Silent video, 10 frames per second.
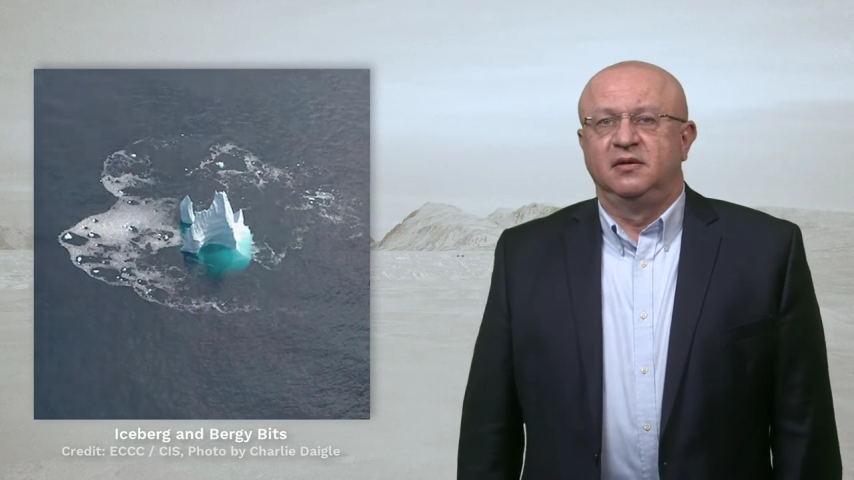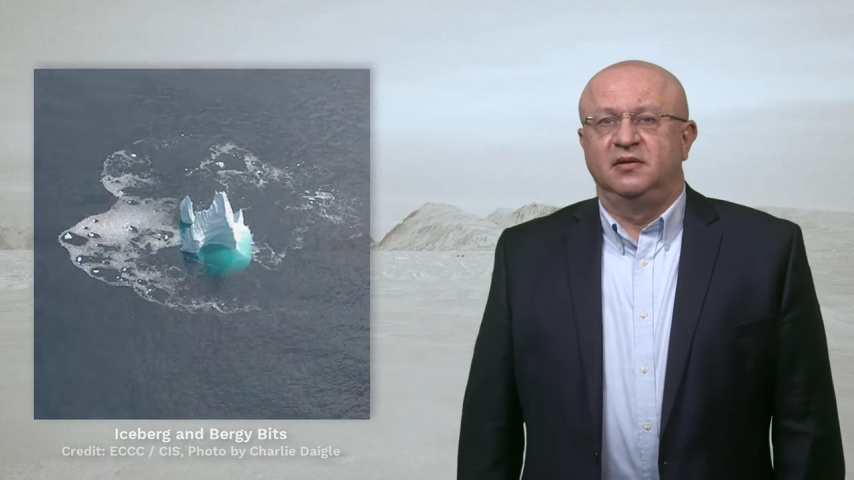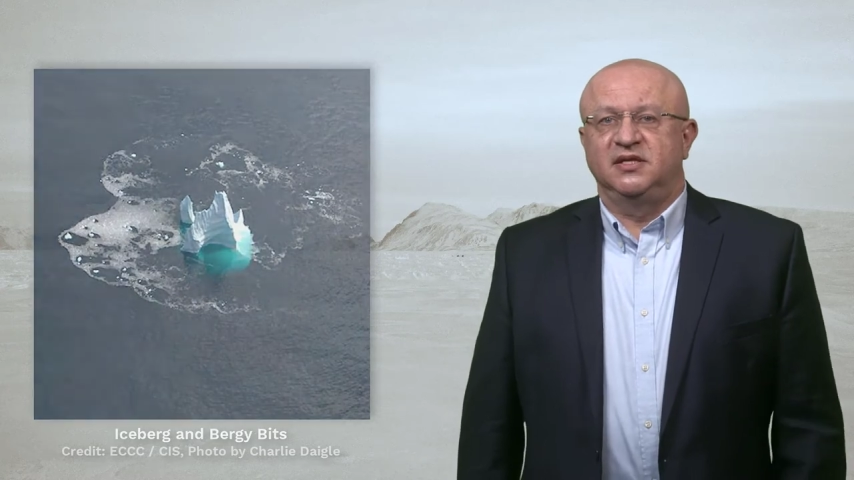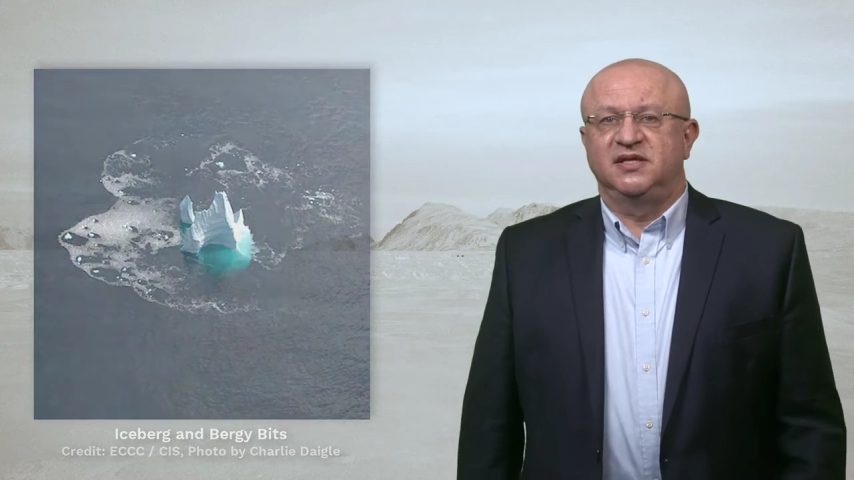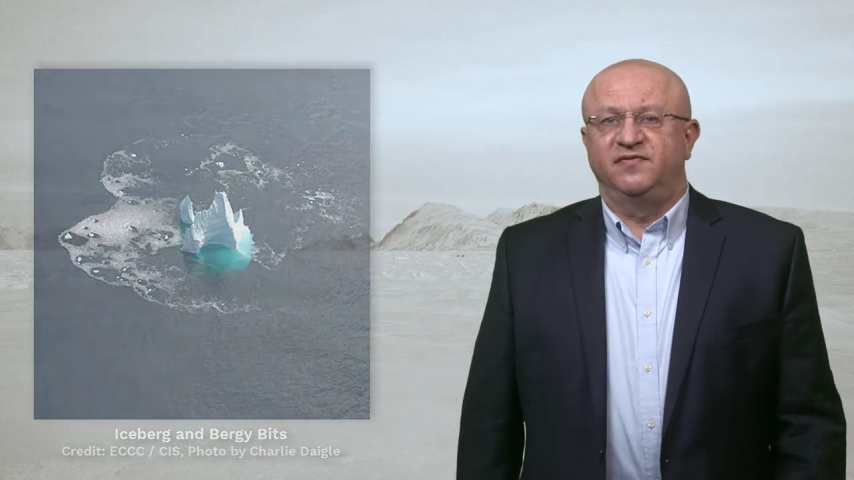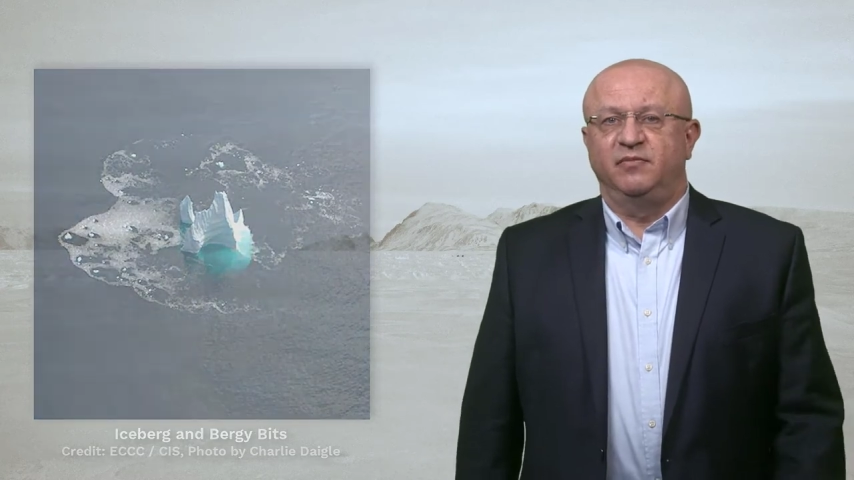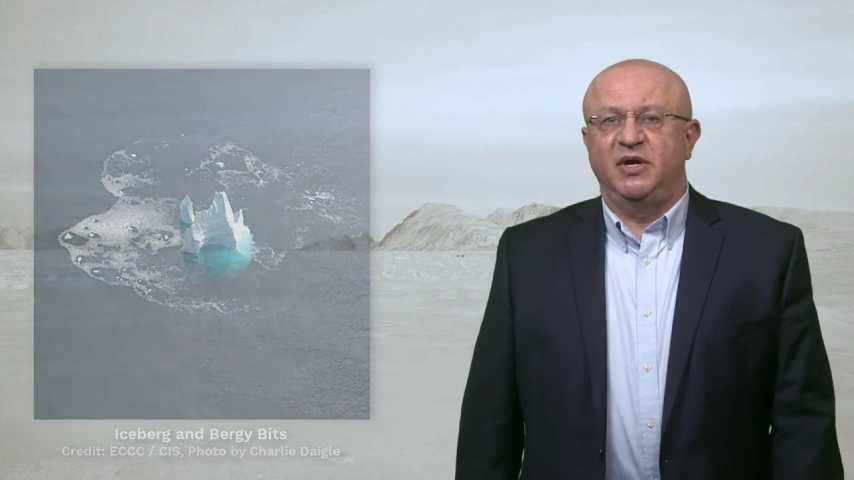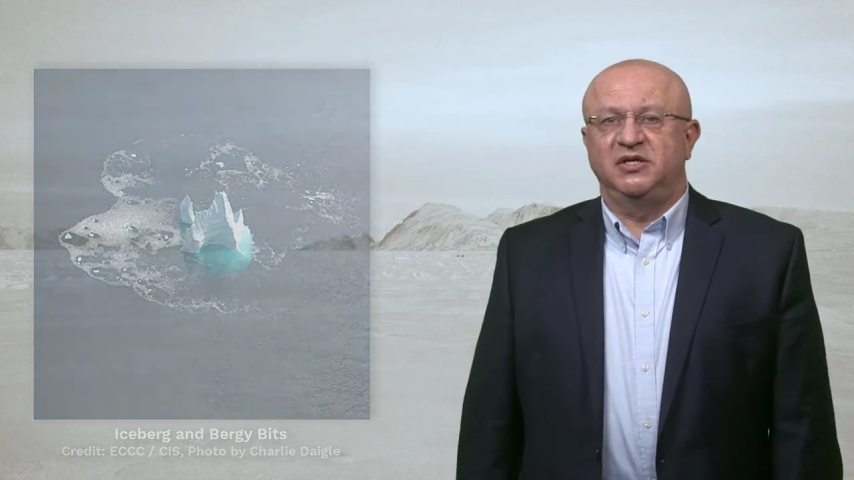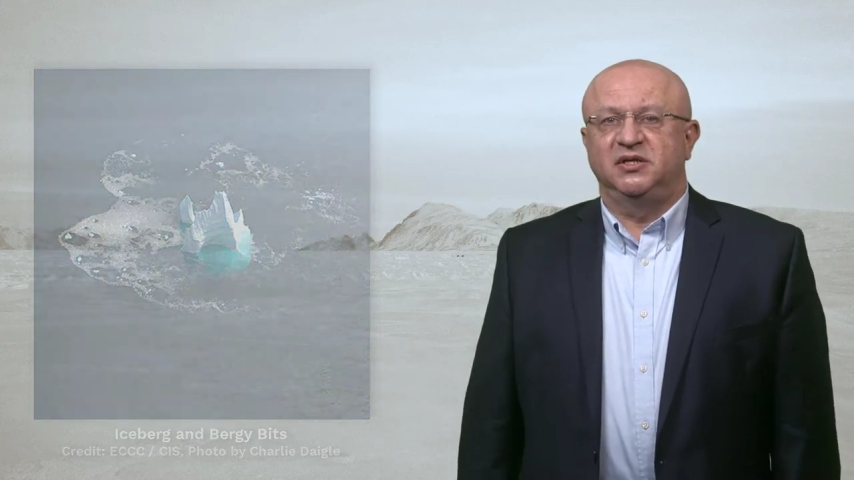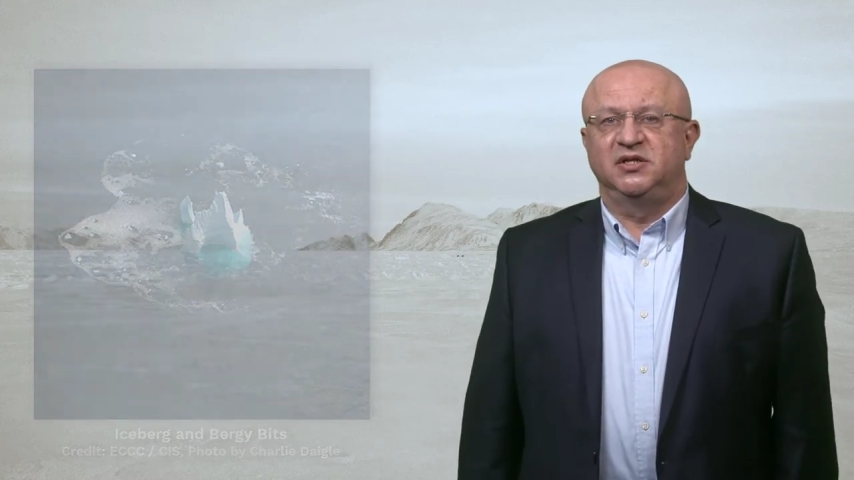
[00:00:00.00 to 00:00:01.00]
This
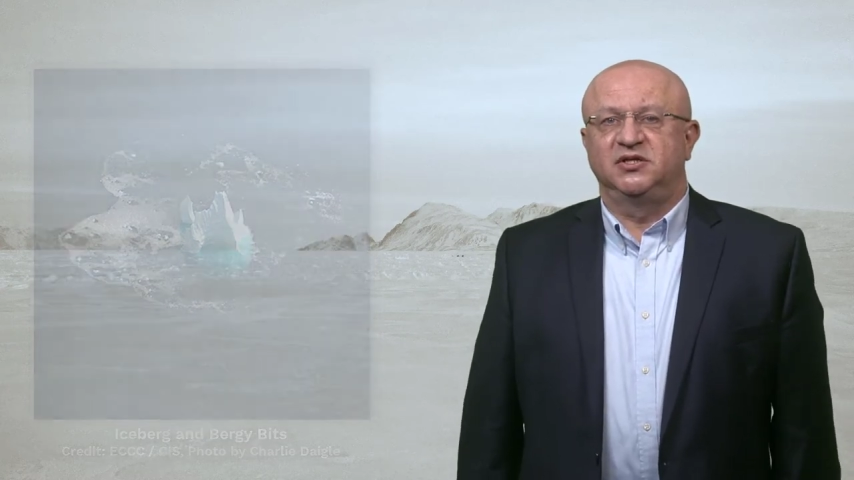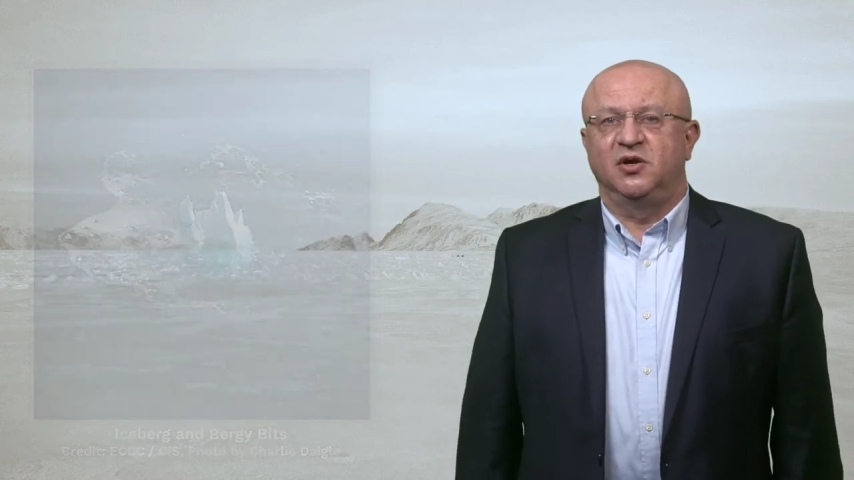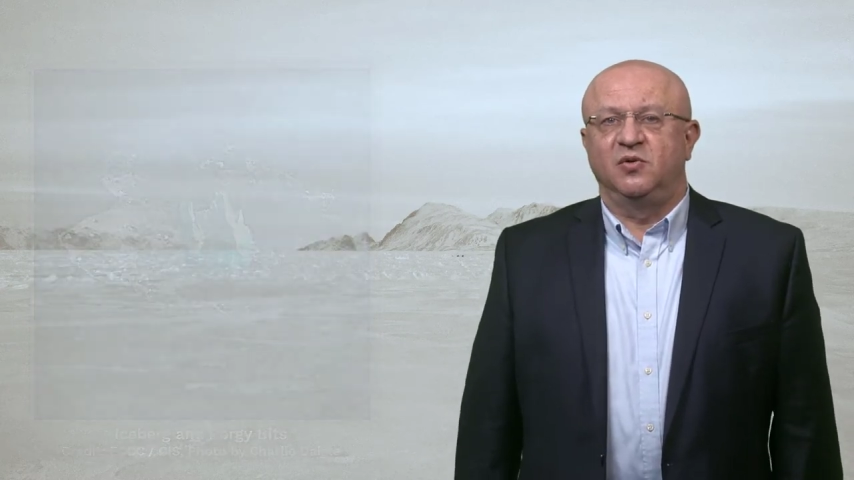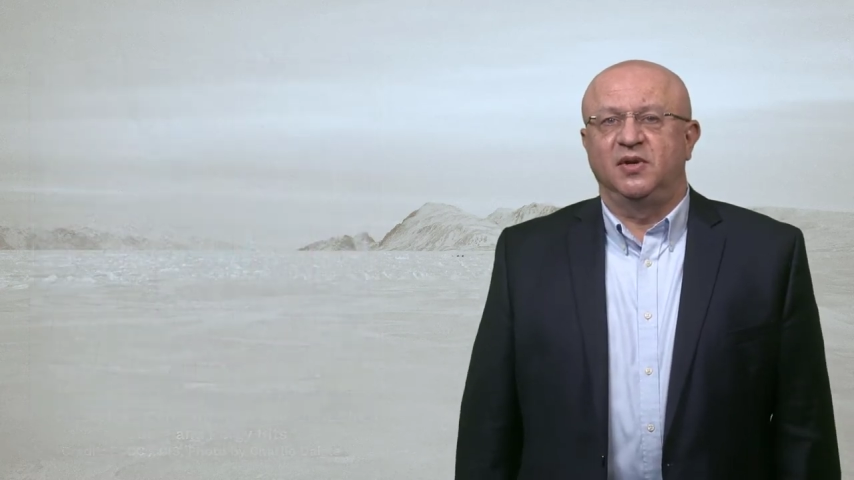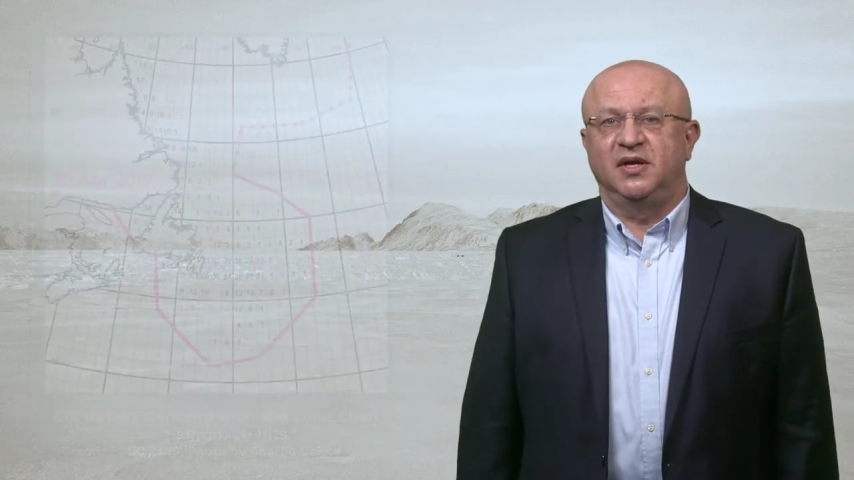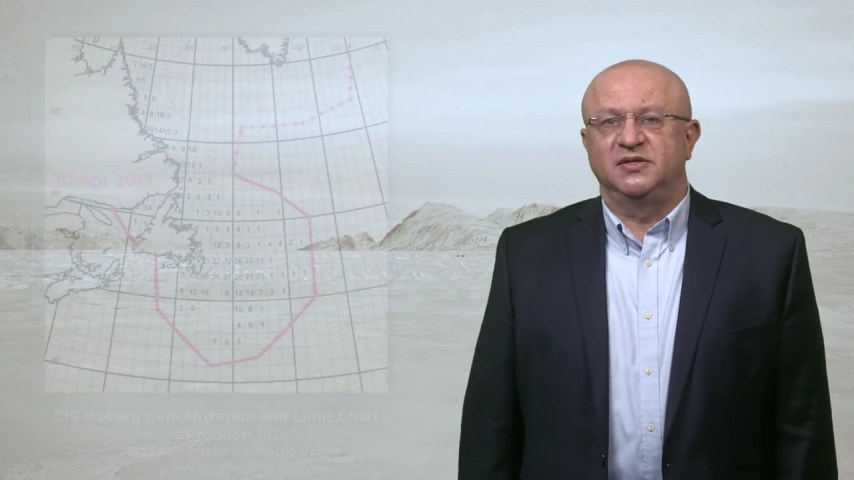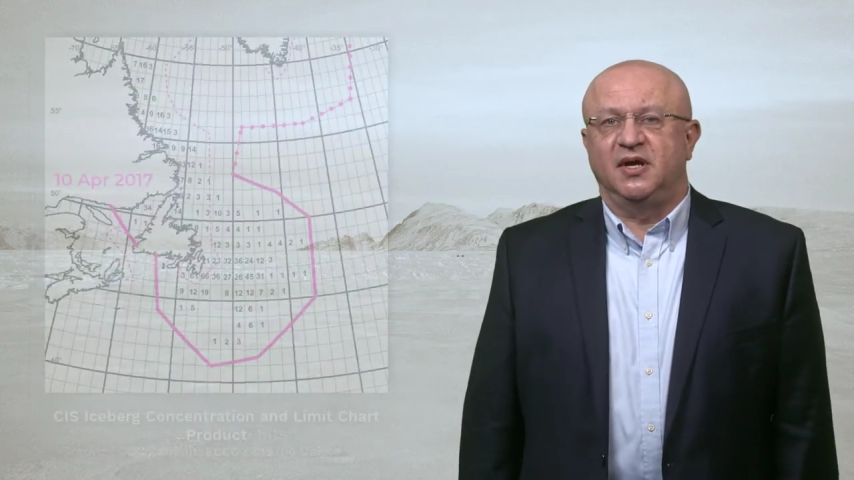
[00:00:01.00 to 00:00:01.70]
information is shown as